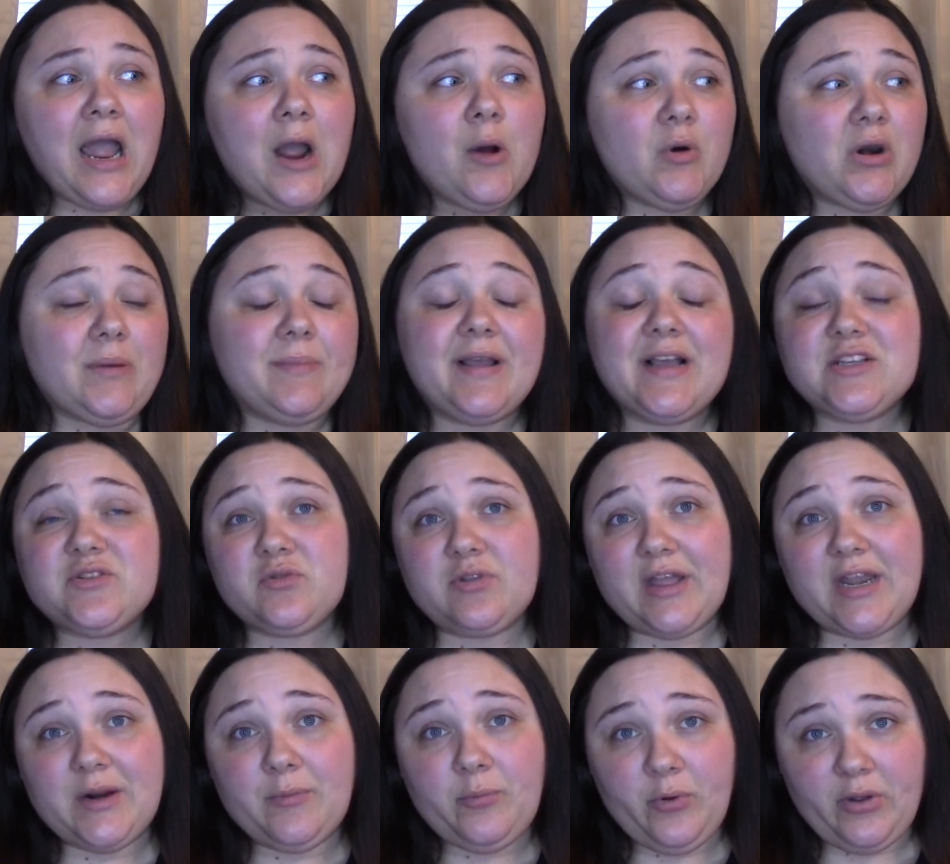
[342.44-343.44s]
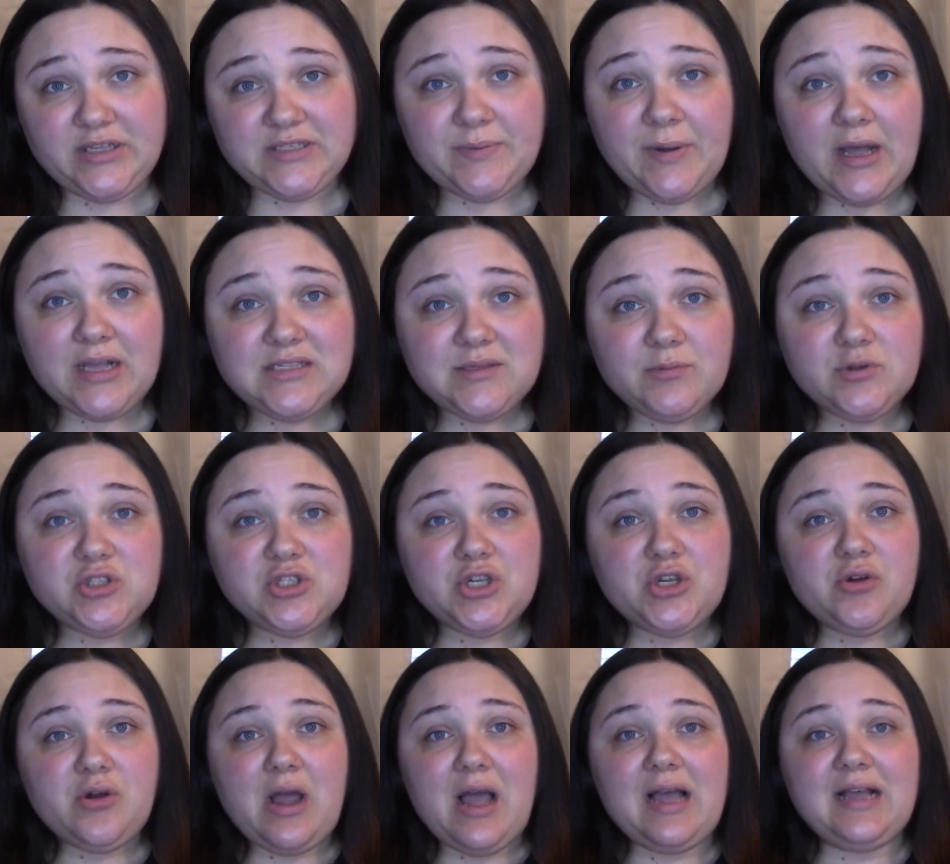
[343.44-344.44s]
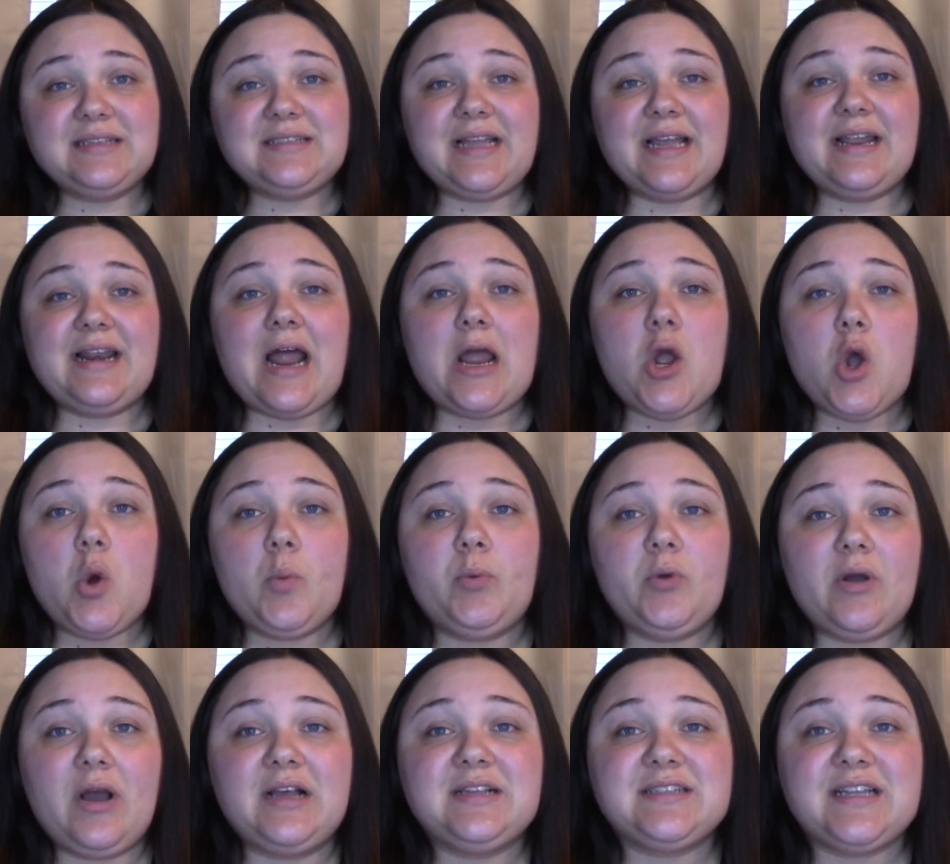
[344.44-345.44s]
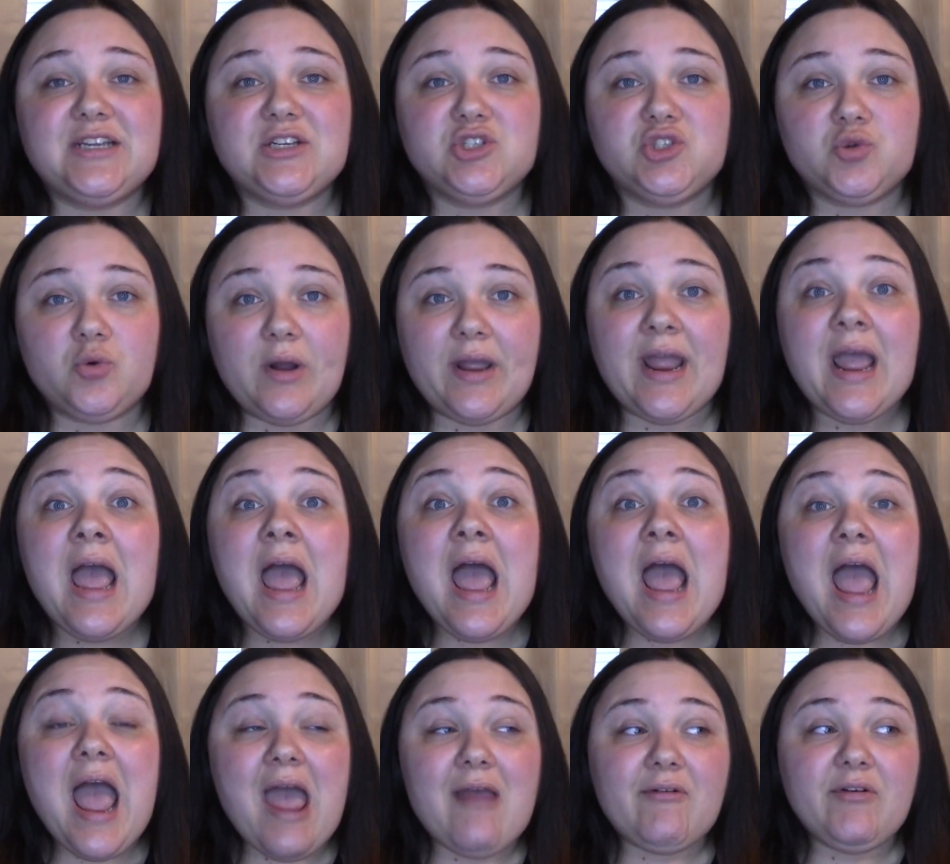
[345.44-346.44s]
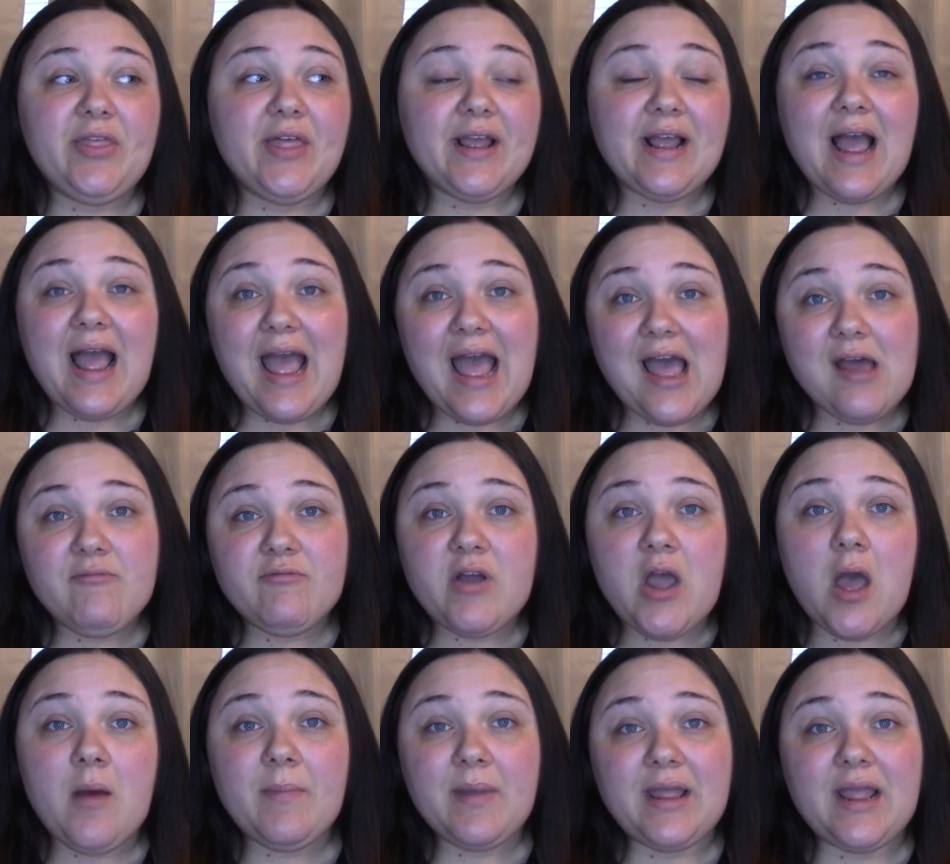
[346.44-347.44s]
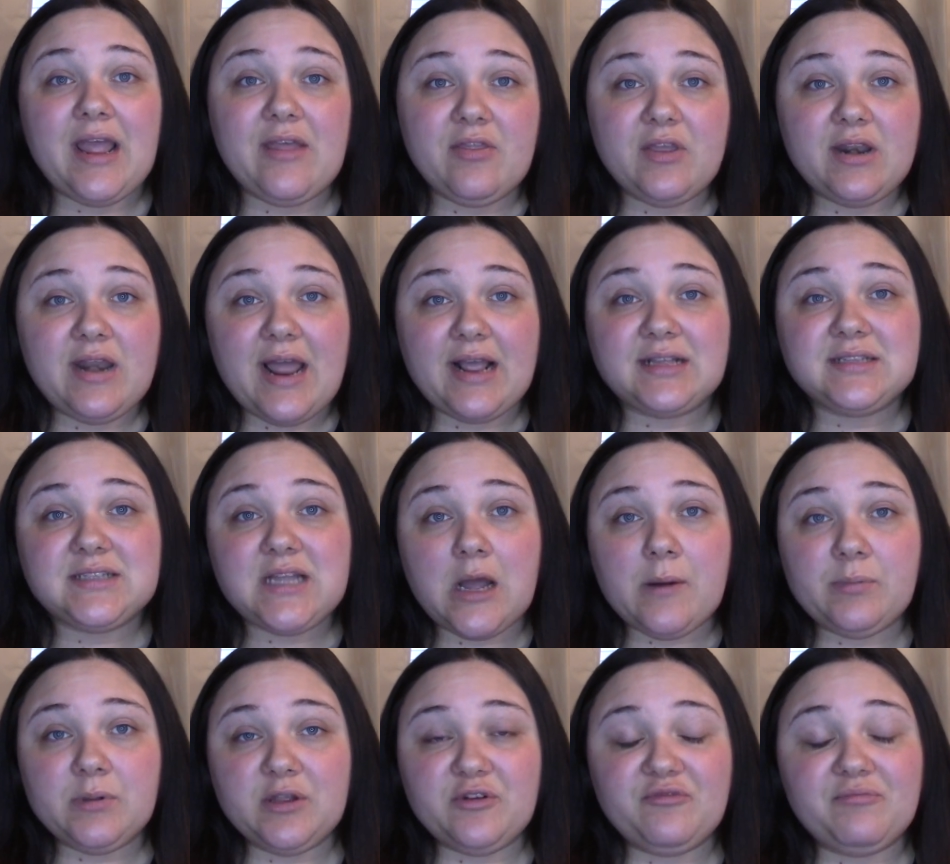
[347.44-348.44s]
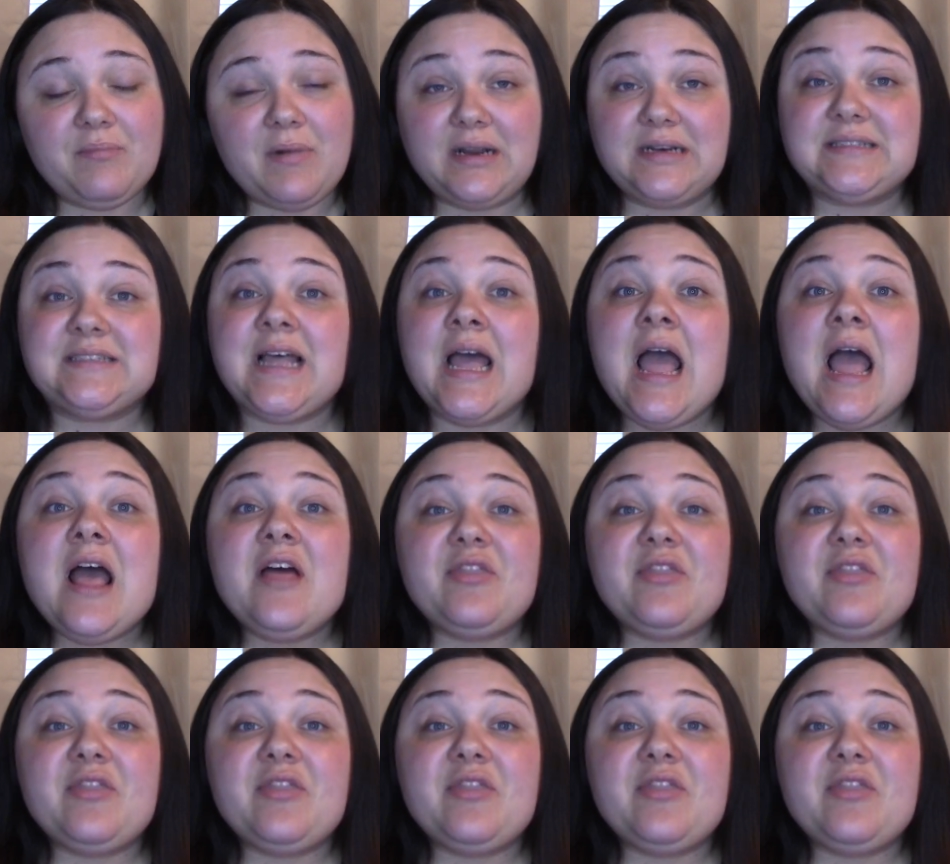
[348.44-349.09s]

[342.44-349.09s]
I want to be as relatable as possible to you guys, and I hope you guys enjoy everything I have coming in the next couple of months.